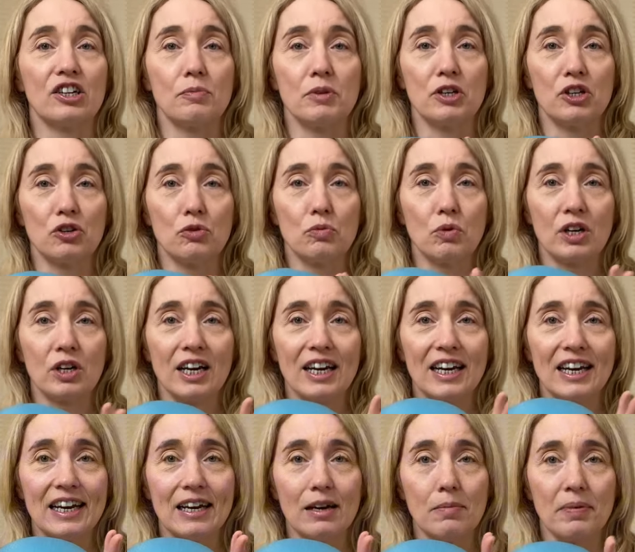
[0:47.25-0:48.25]
We do want a
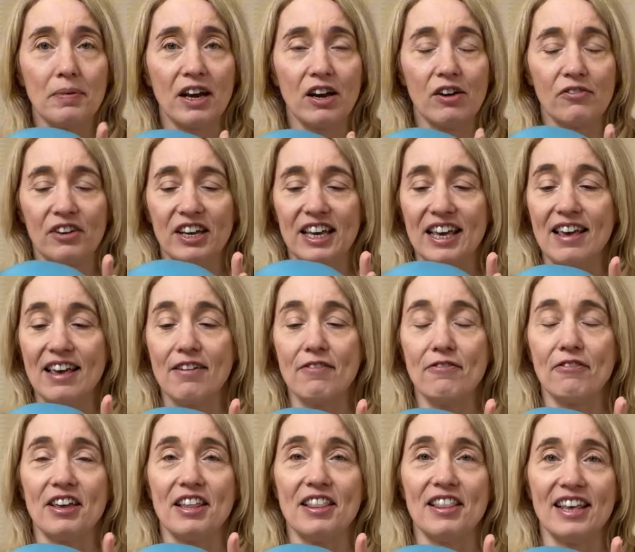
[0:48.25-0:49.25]
little bit of give
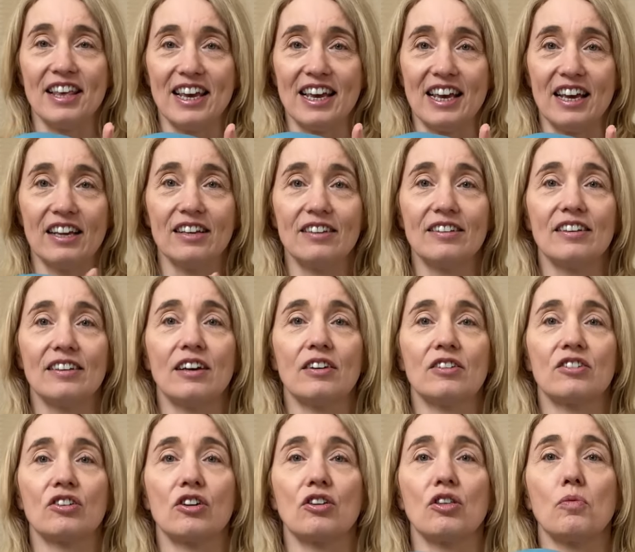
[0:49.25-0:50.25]
in these
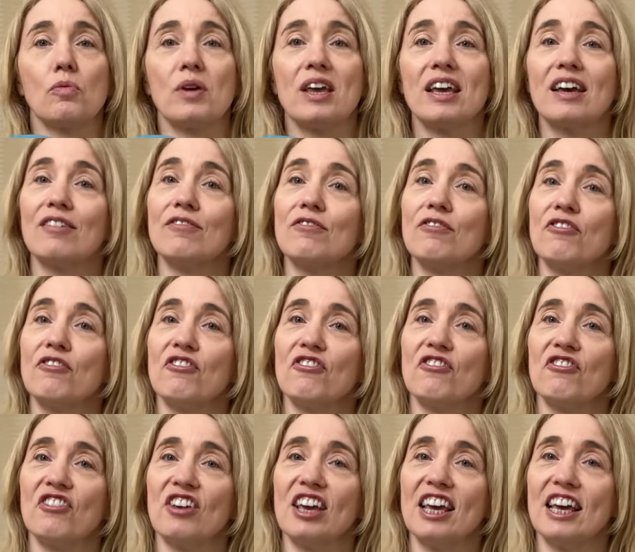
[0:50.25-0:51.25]
so that we can
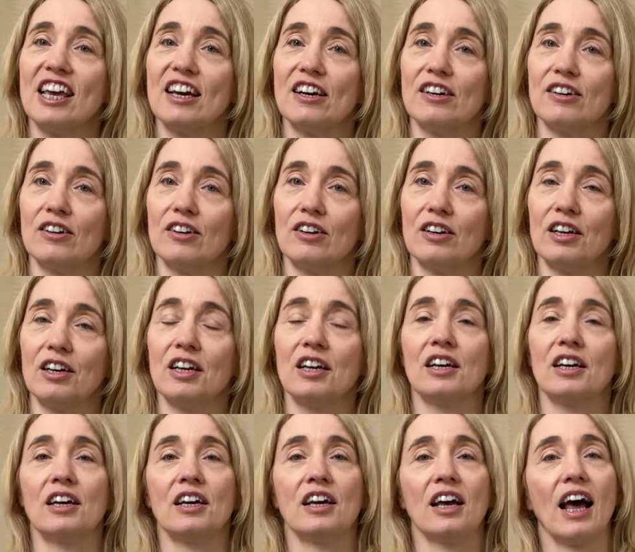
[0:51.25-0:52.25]
feel
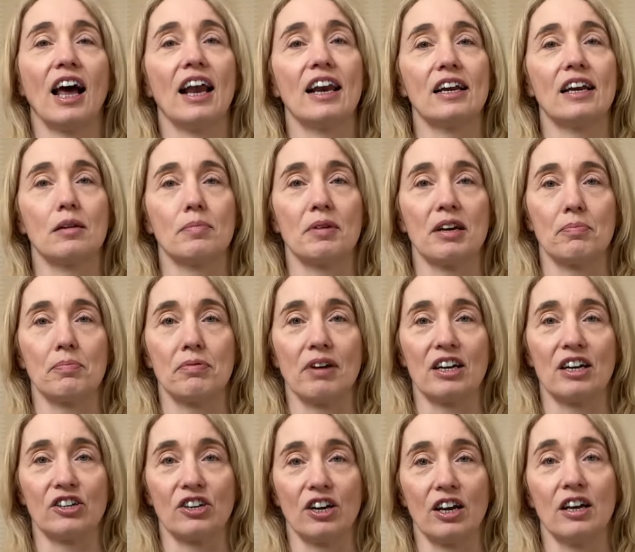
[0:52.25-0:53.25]
a little bit of
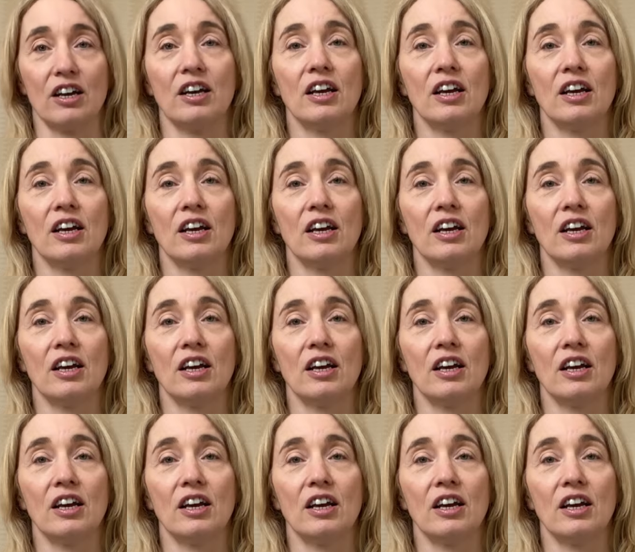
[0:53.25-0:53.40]
pressure.